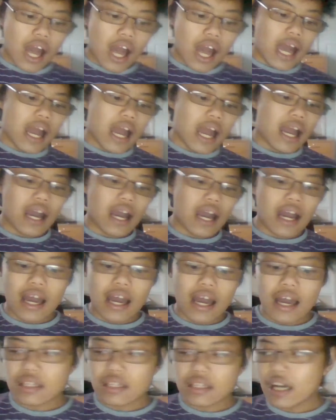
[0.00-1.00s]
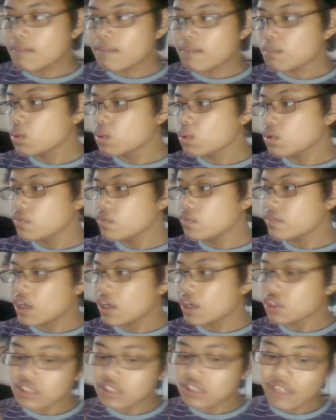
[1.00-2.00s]
and I
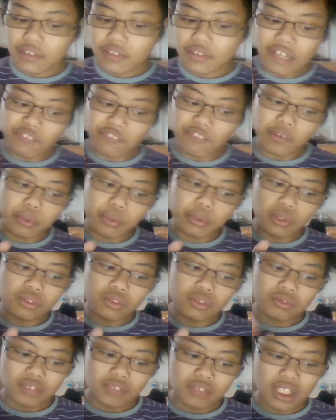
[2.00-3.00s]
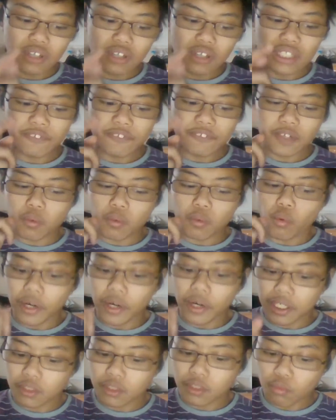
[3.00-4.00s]
used to live in Liverpool, then I lived in
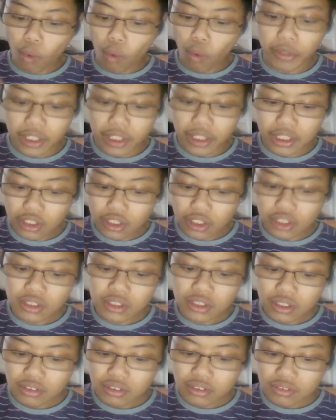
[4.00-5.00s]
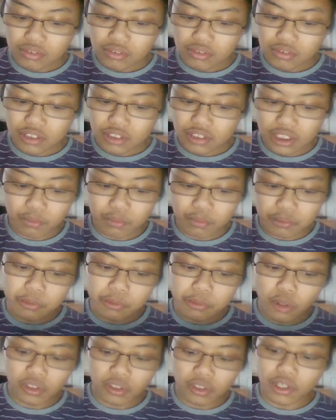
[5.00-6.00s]
Warrington, a
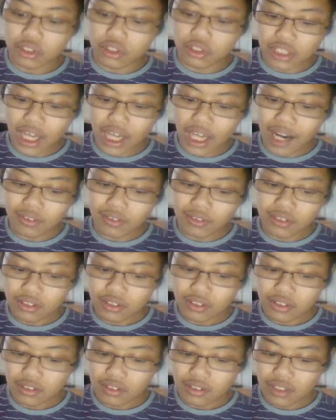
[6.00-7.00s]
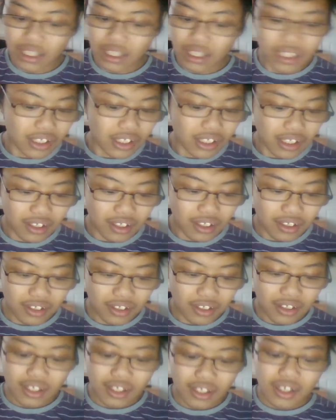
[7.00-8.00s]
small front town, I think.
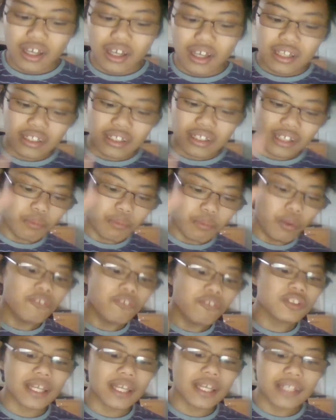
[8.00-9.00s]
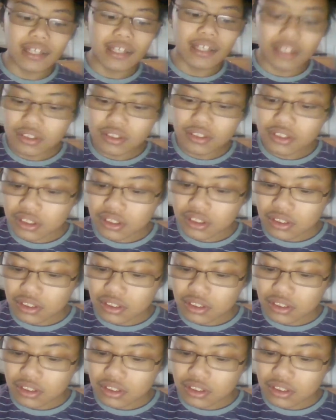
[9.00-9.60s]
Then I moved to St. Helens